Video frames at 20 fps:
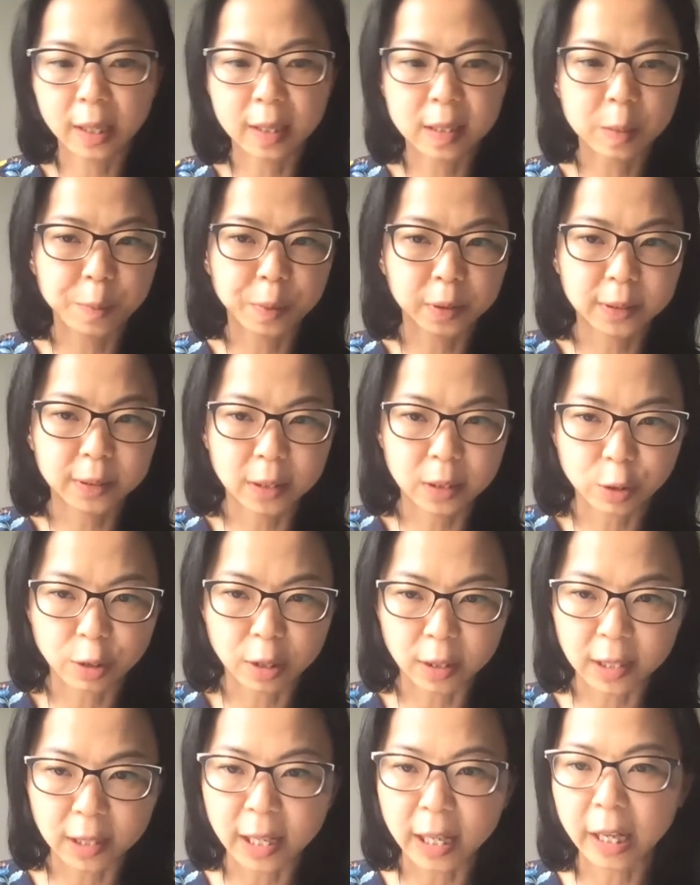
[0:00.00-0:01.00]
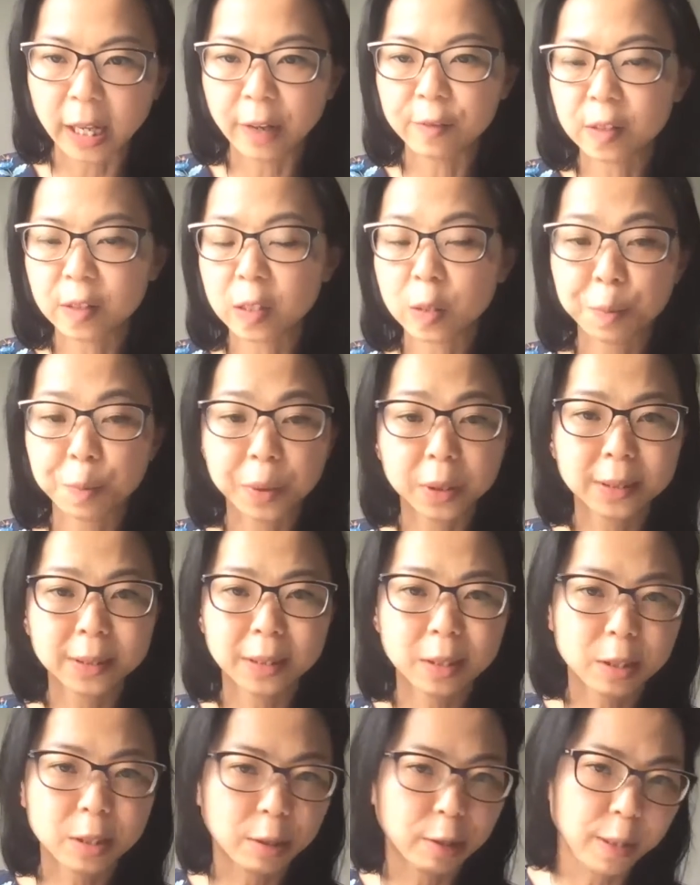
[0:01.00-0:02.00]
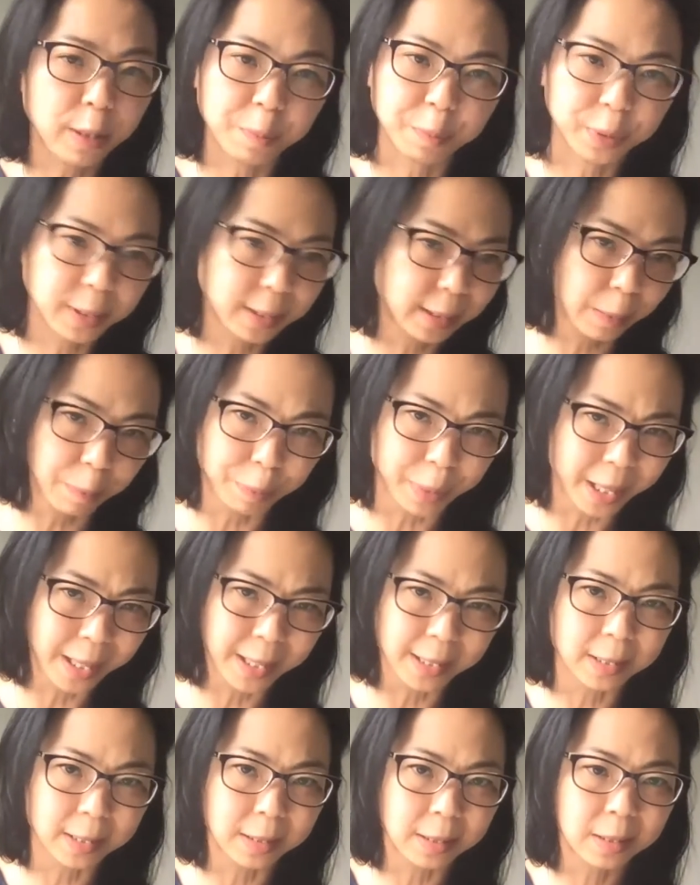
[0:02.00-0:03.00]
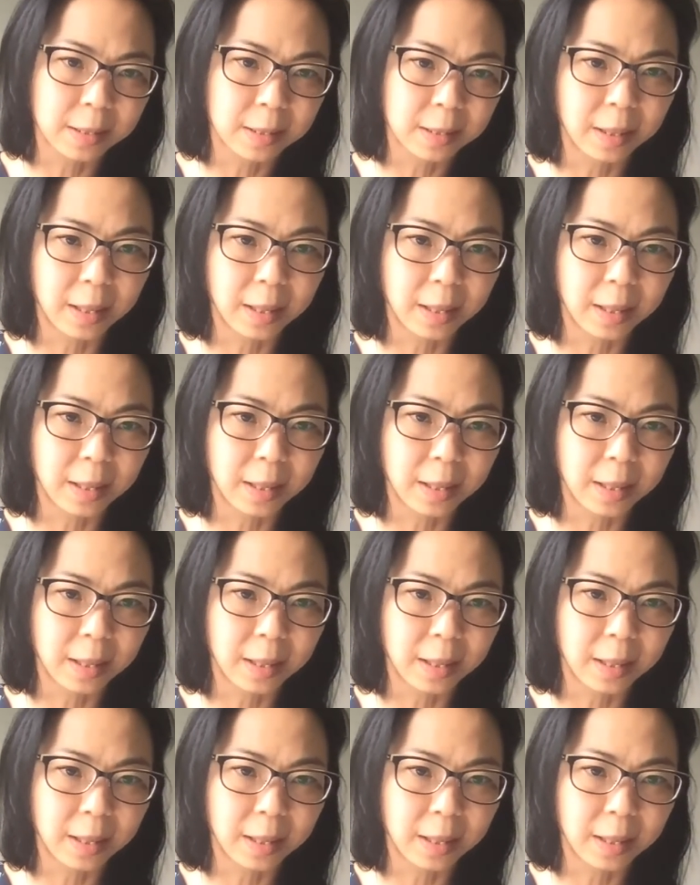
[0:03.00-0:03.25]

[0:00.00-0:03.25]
It's built into our lives. It's built into our implicit biases.